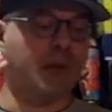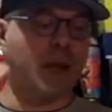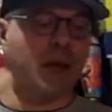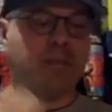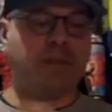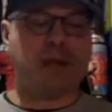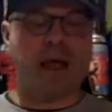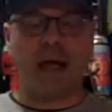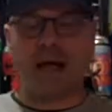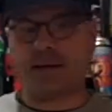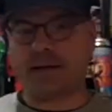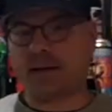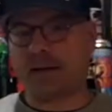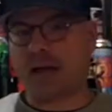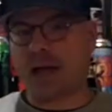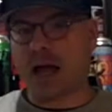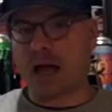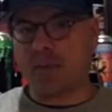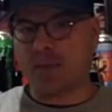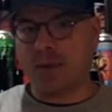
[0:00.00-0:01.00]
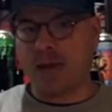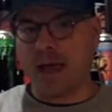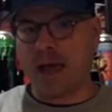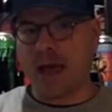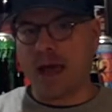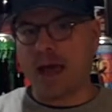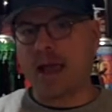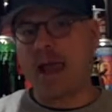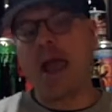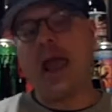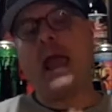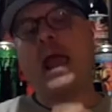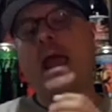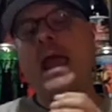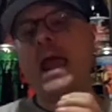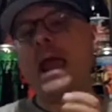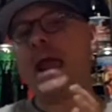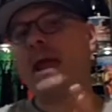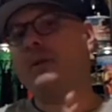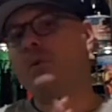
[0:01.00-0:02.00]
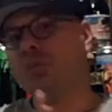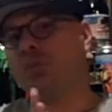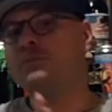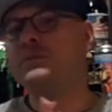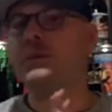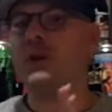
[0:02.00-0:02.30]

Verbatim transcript: a black DIPA and